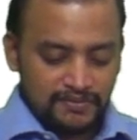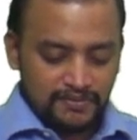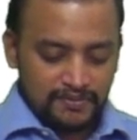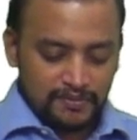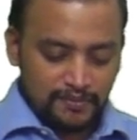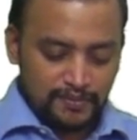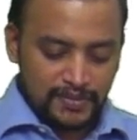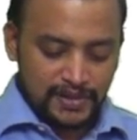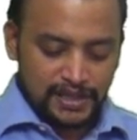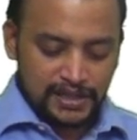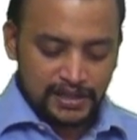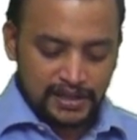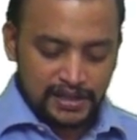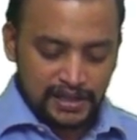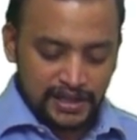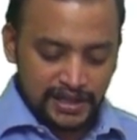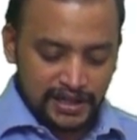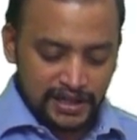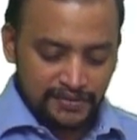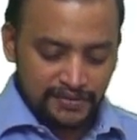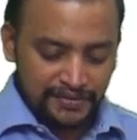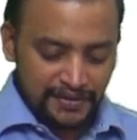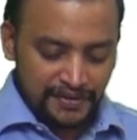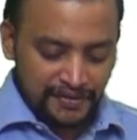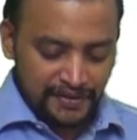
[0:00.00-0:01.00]

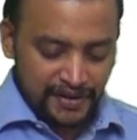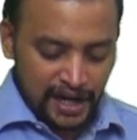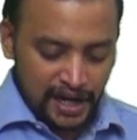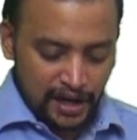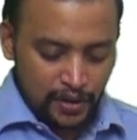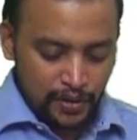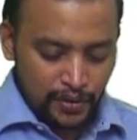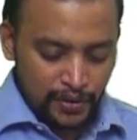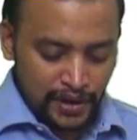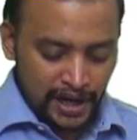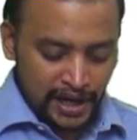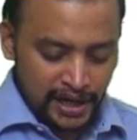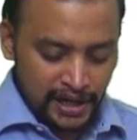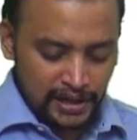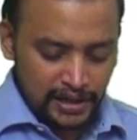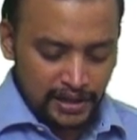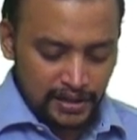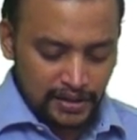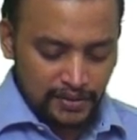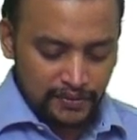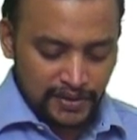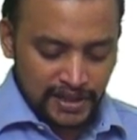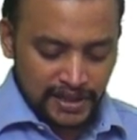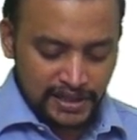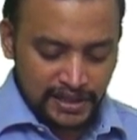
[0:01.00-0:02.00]
Mr. Vivek Goyal,
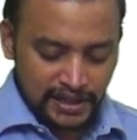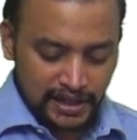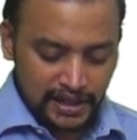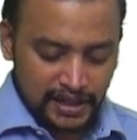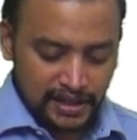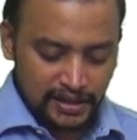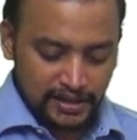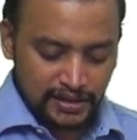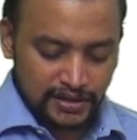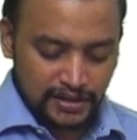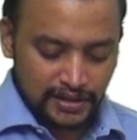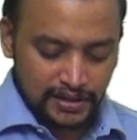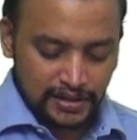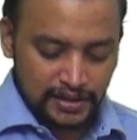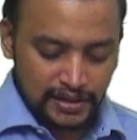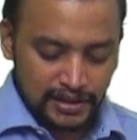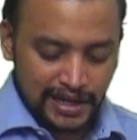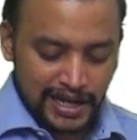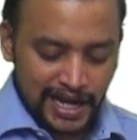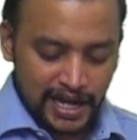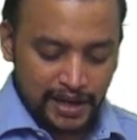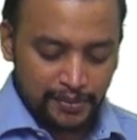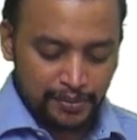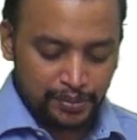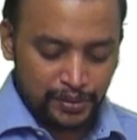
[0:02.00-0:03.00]
one second,
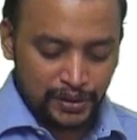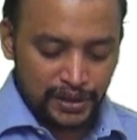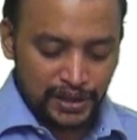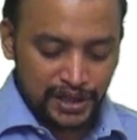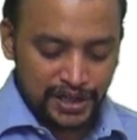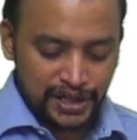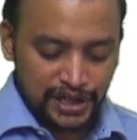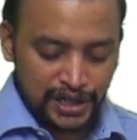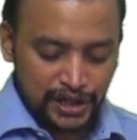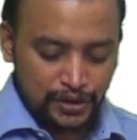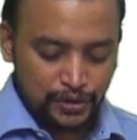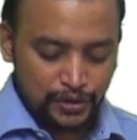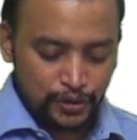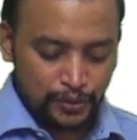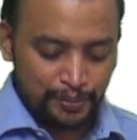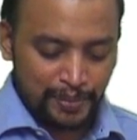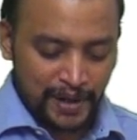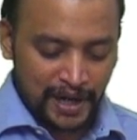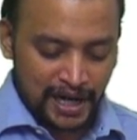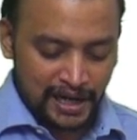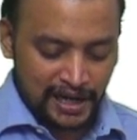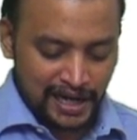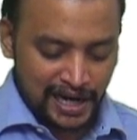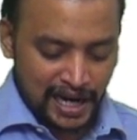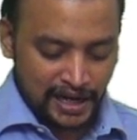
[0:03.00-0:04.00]
liability to
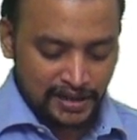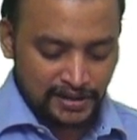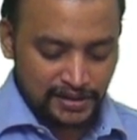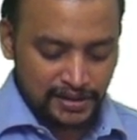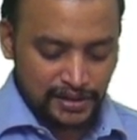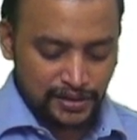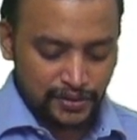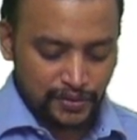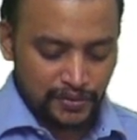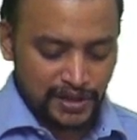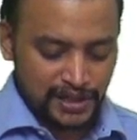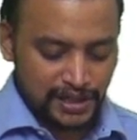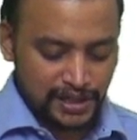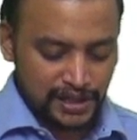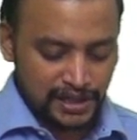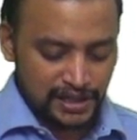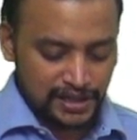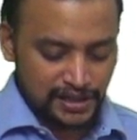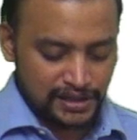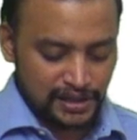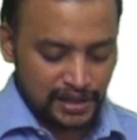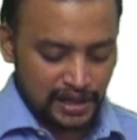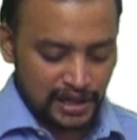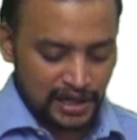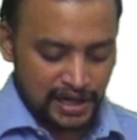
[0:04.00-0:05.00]
pay tax. This question
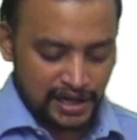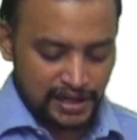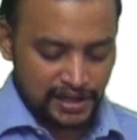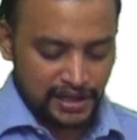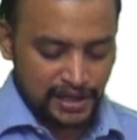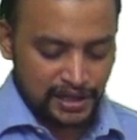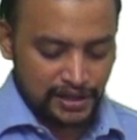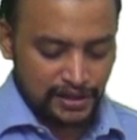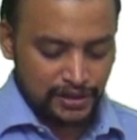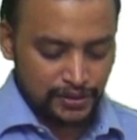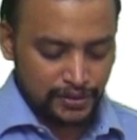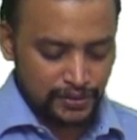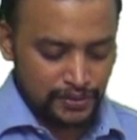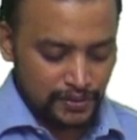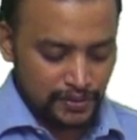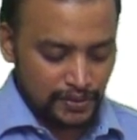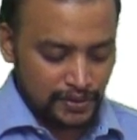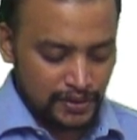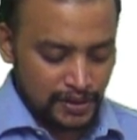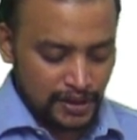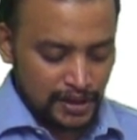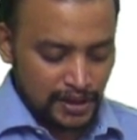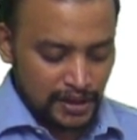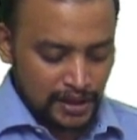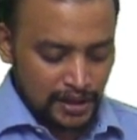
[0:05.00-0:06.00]
is related to
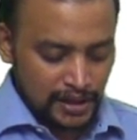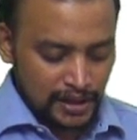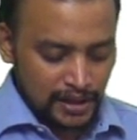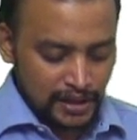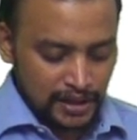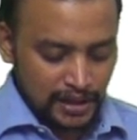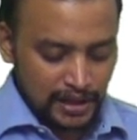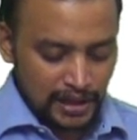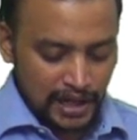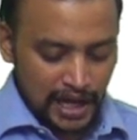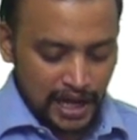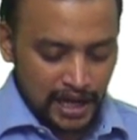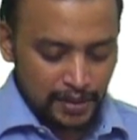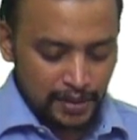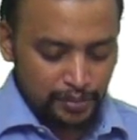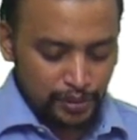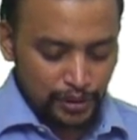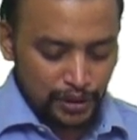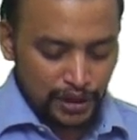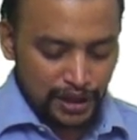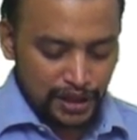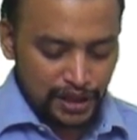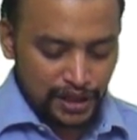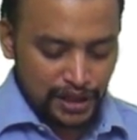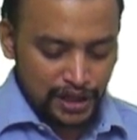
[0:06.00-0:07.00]

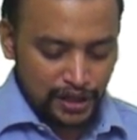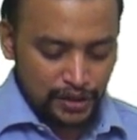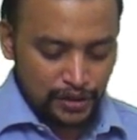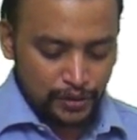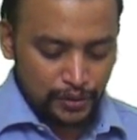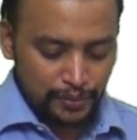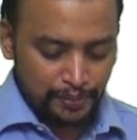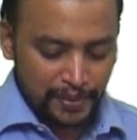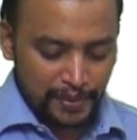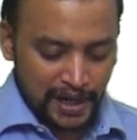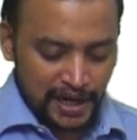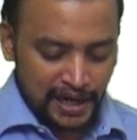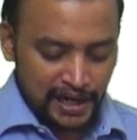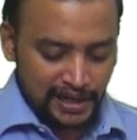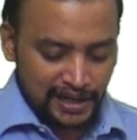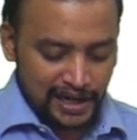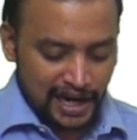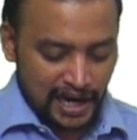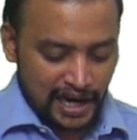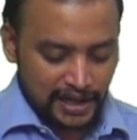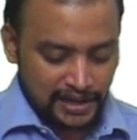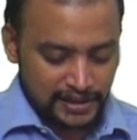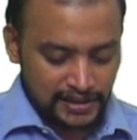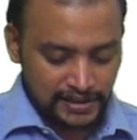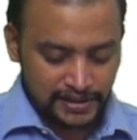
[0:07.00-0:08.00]
liability to pay
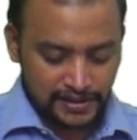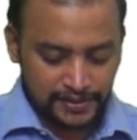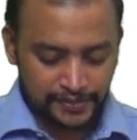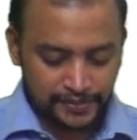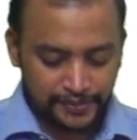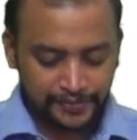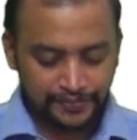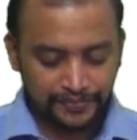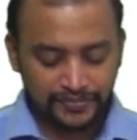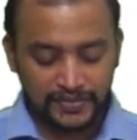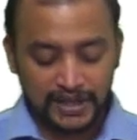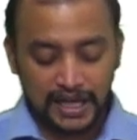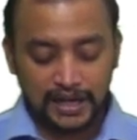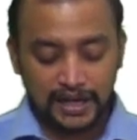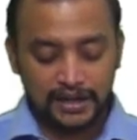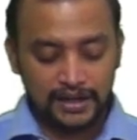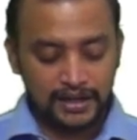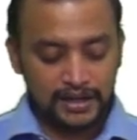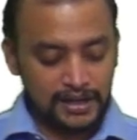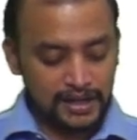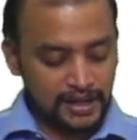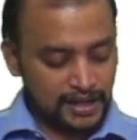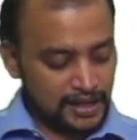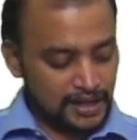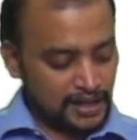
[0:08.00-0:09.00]
tax debt.
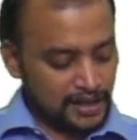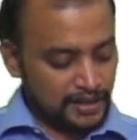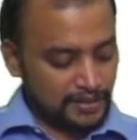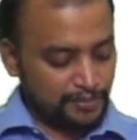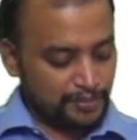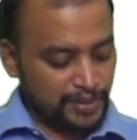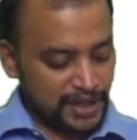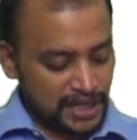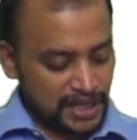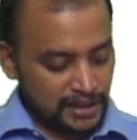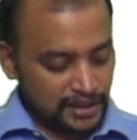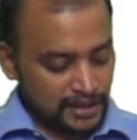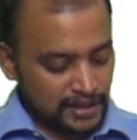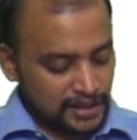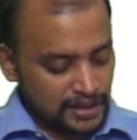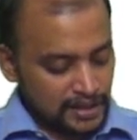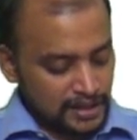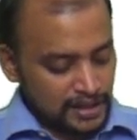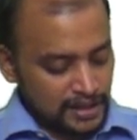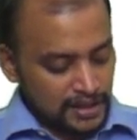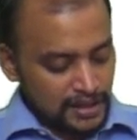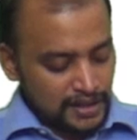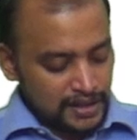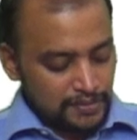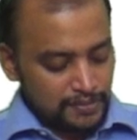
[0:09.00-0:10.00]
B.
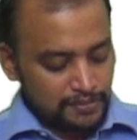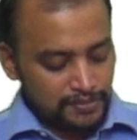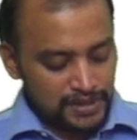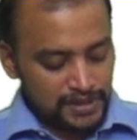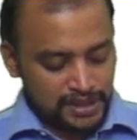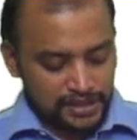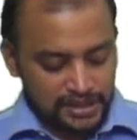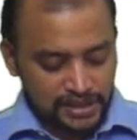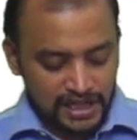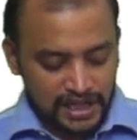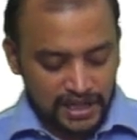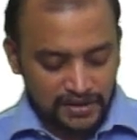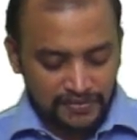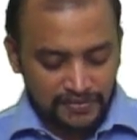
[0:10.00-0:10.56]
Mr.